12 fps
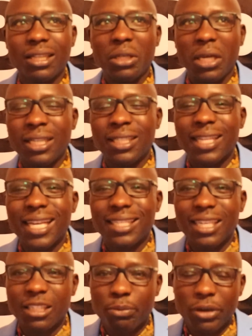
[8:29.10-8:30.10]
Are
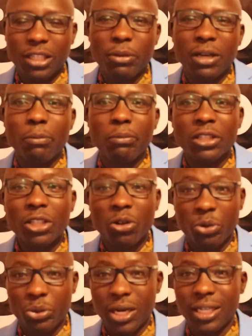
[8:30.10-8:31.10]
disguised as press, but are
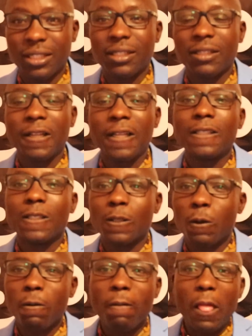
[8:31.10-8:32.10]
political rallies.
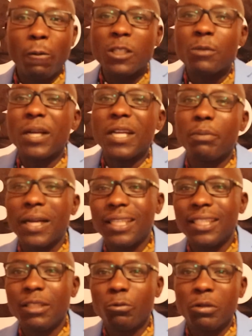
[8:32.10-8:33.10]
So we spend
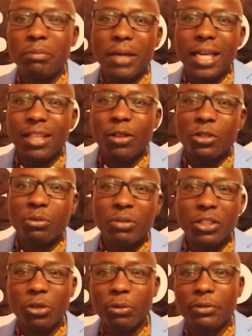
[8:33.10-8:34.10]
money, we pay those
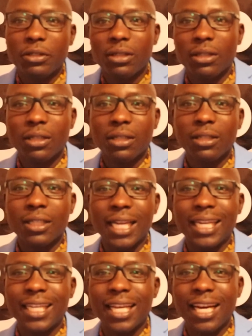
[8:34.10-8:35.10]
bishops
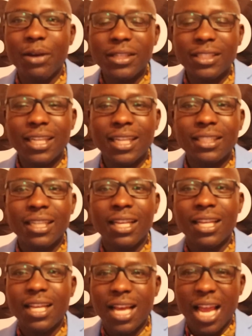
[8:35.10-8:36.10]
daily allowances.
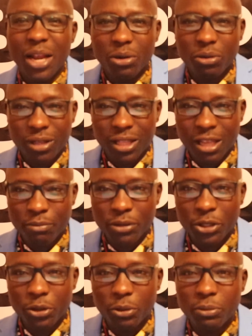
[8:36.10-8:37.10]
I don't know that they're
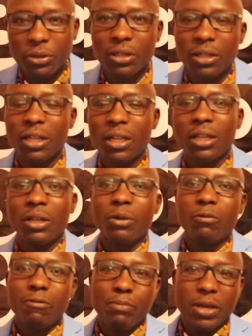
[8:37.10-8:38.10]
bishops.
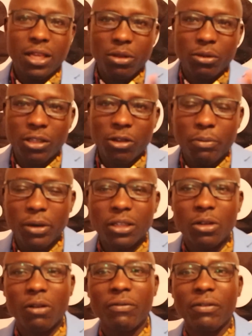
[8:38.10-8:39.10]
We pay those our
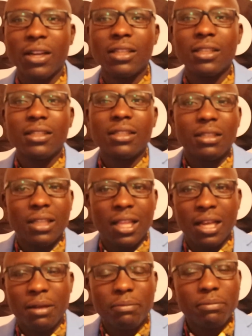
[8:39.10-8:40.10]
political friends,
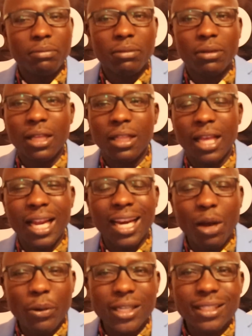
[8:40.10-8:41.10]
the
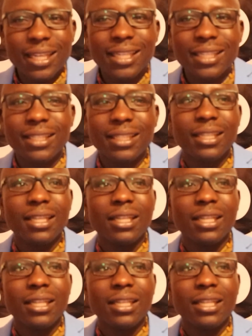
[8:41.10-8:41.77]
allowances.